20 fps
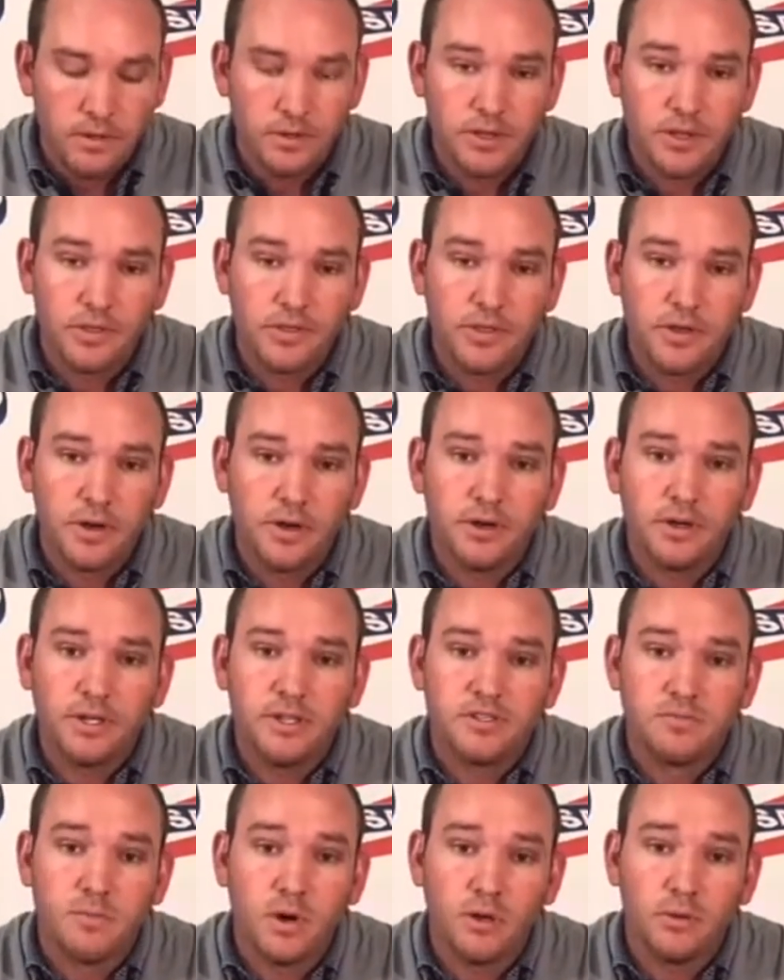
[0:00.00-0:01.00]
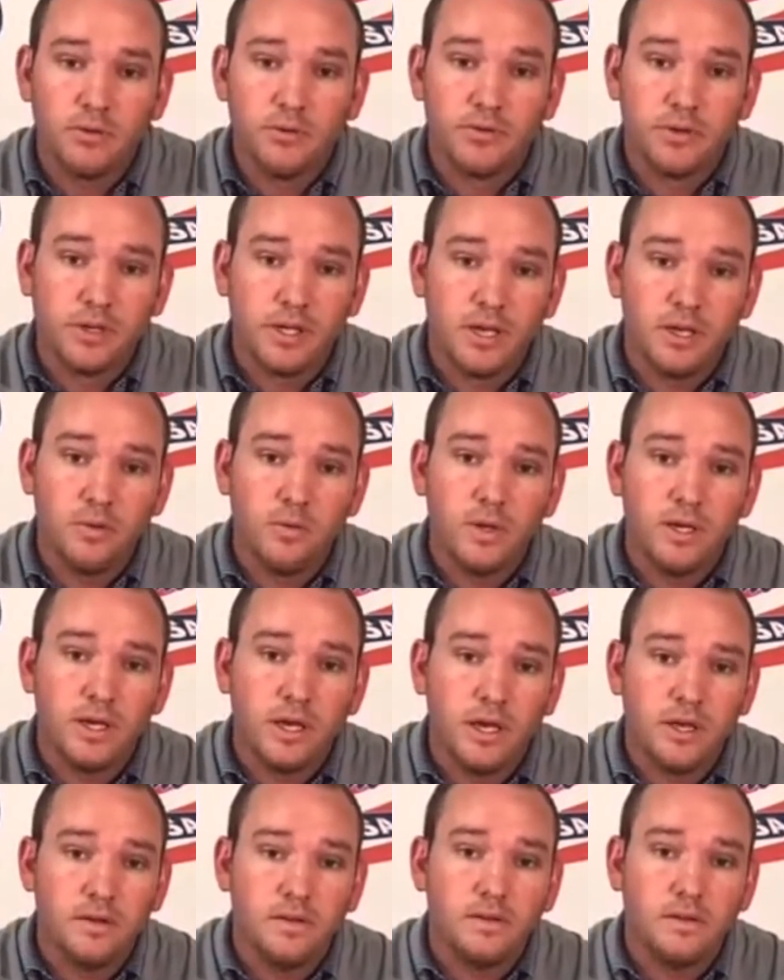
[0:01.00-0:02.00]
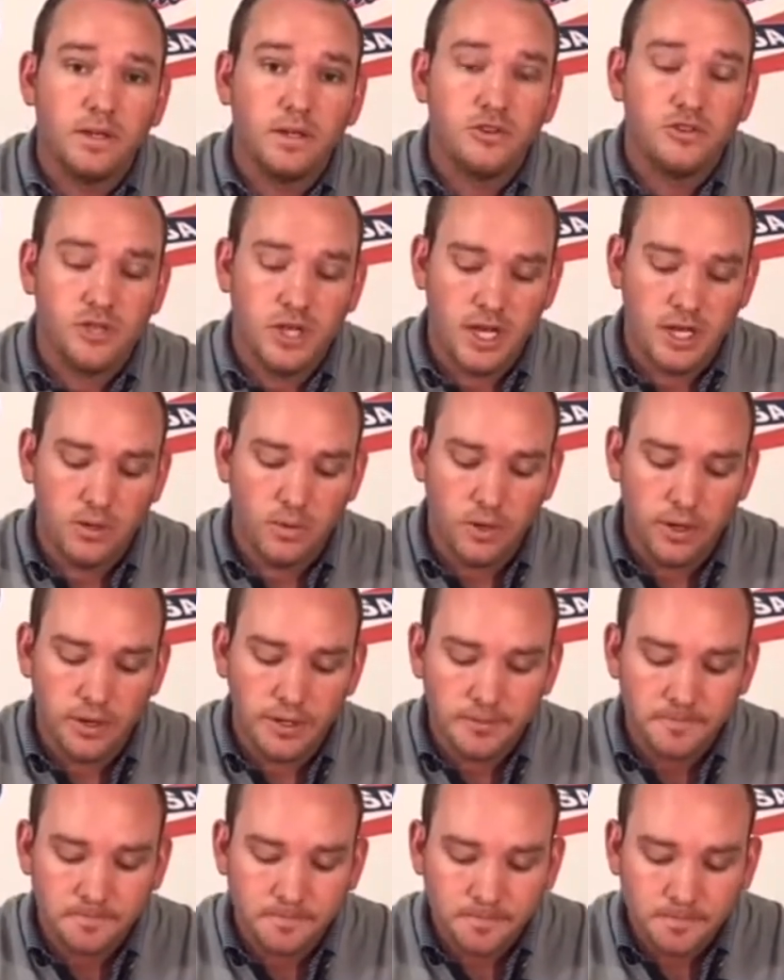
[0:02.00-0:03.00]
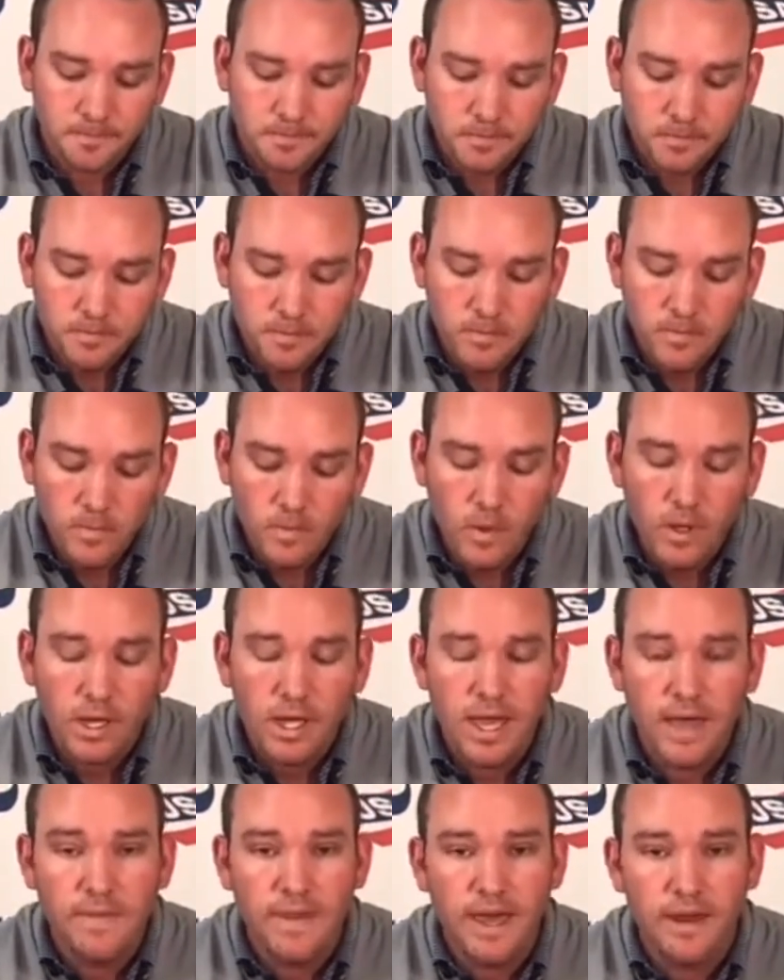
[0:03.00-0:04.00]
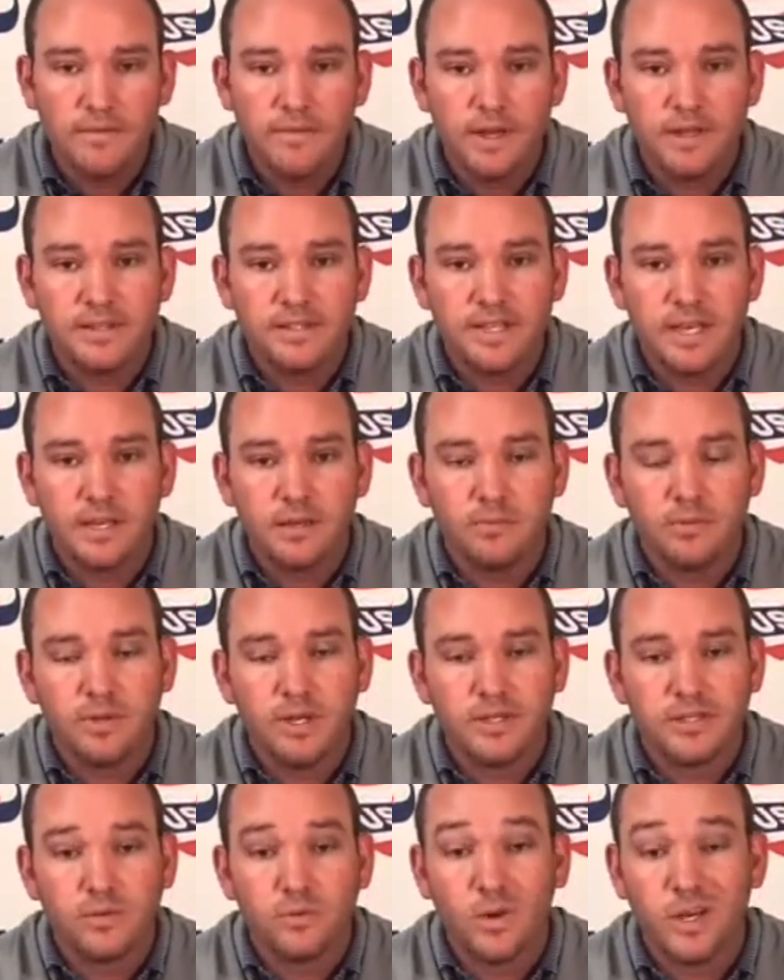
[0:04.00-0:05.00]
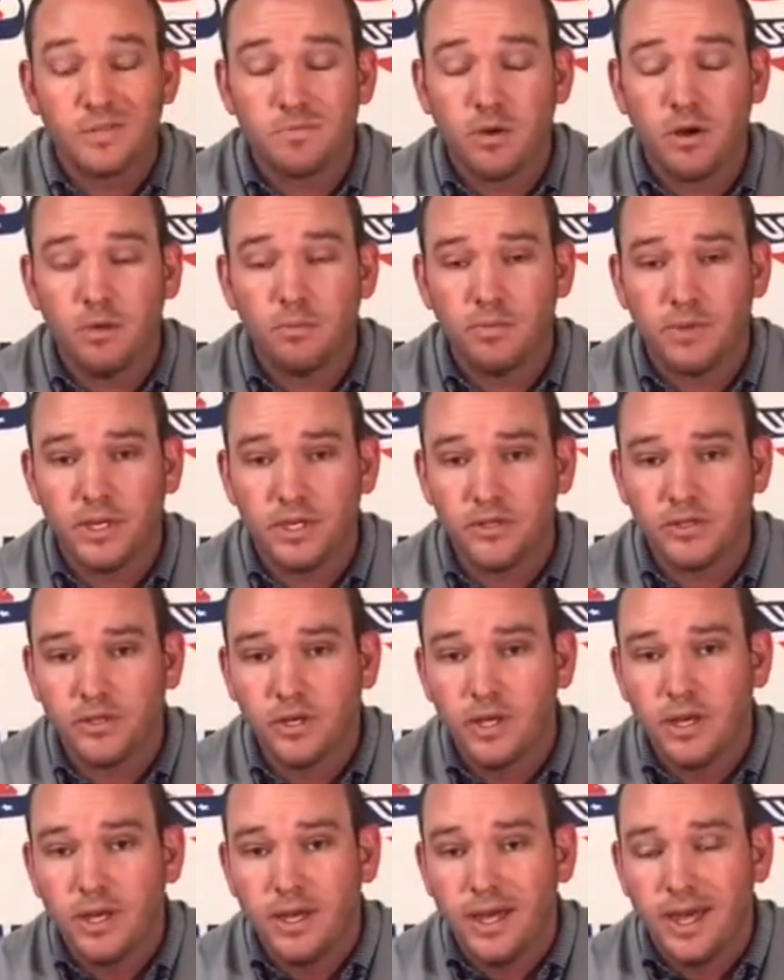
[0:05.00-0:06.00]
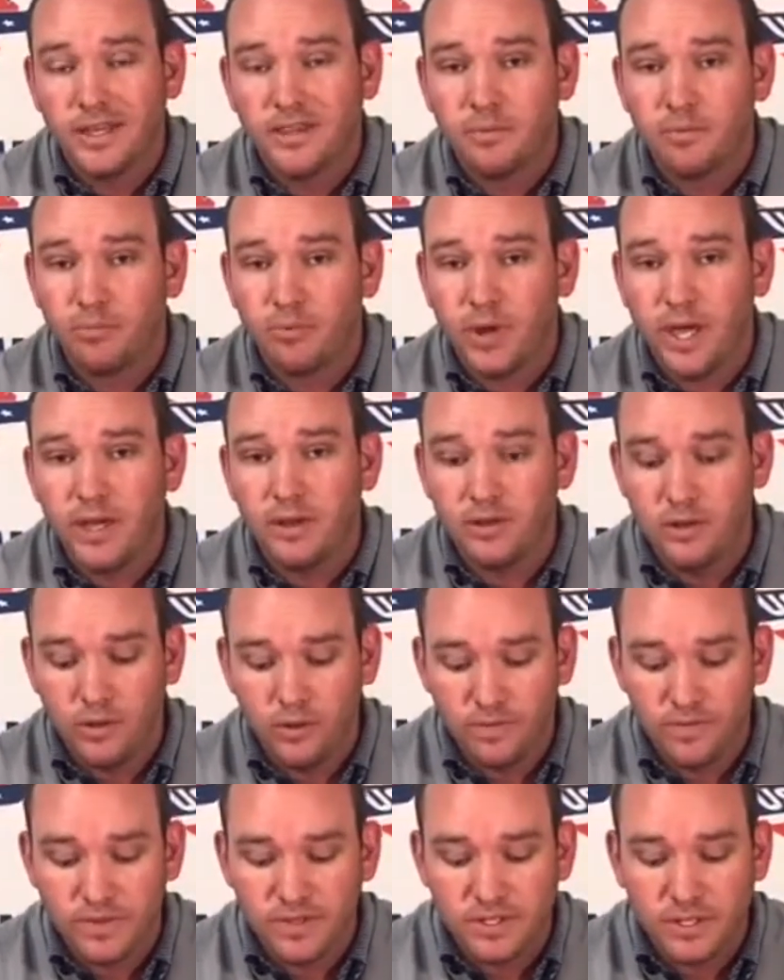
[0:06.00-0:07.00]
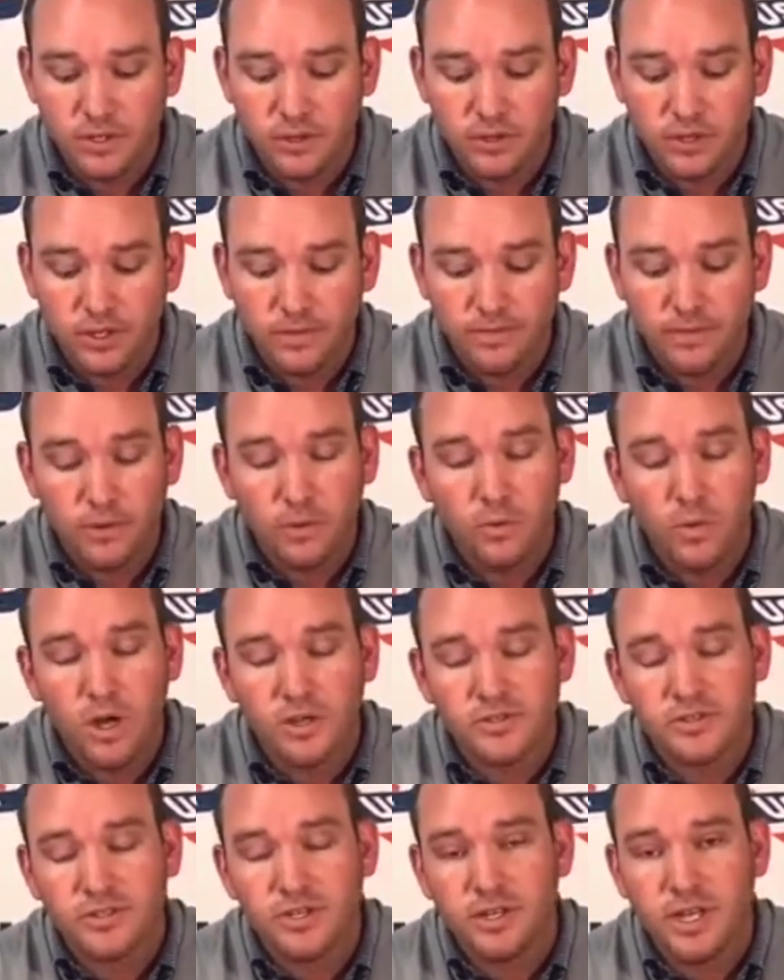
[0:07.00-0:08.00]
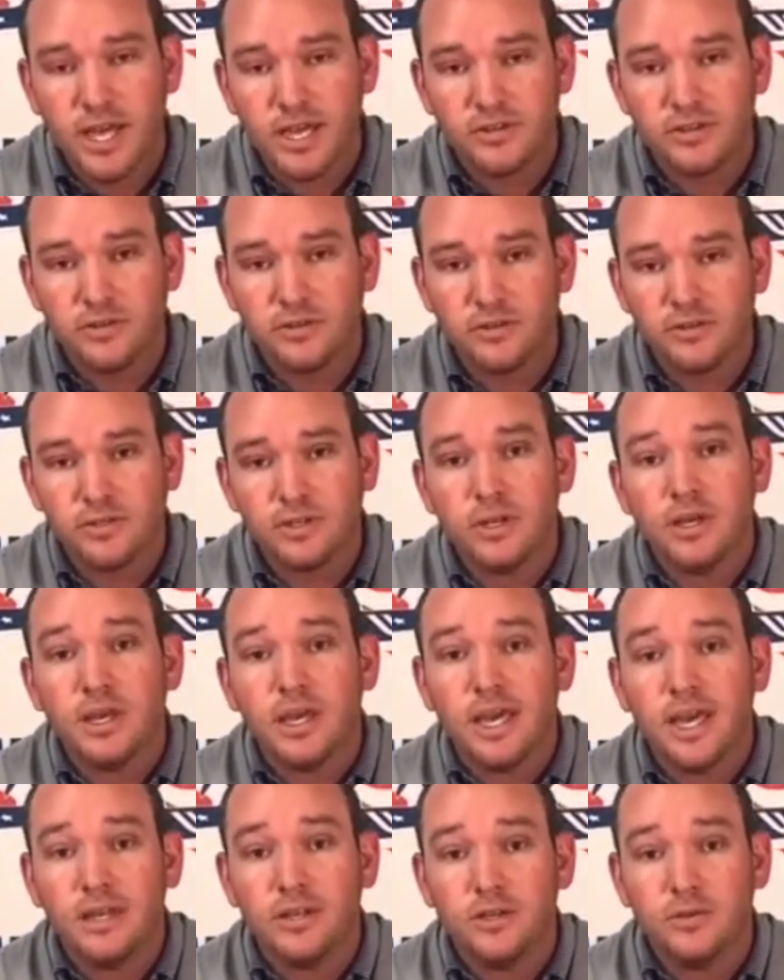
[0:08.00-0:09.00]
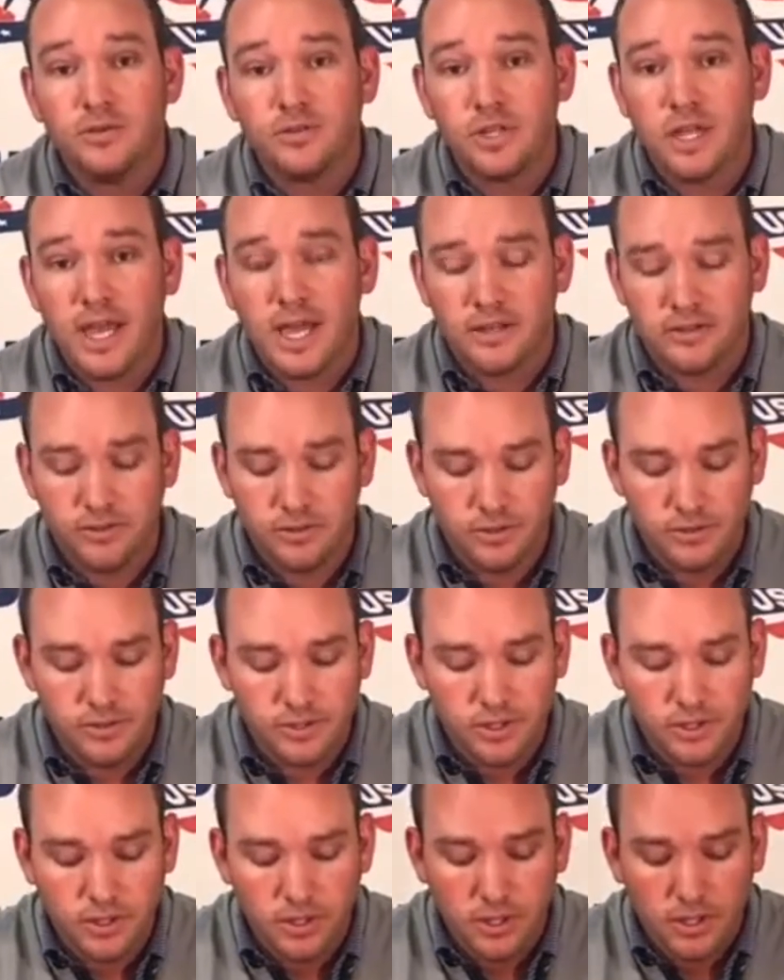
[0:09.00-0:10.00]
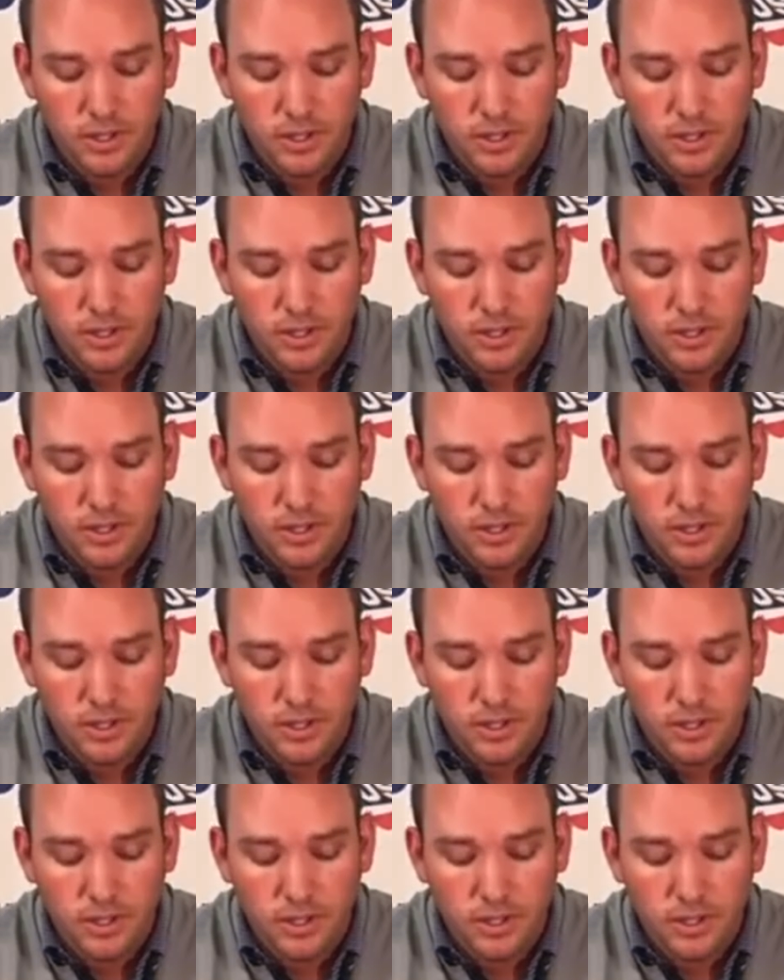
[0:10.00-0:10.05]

The third is Martin Luther King weekend in January, and that event is taking place in West Palm Beach at the brand new facility for the Washington Nationals and Houston Astros.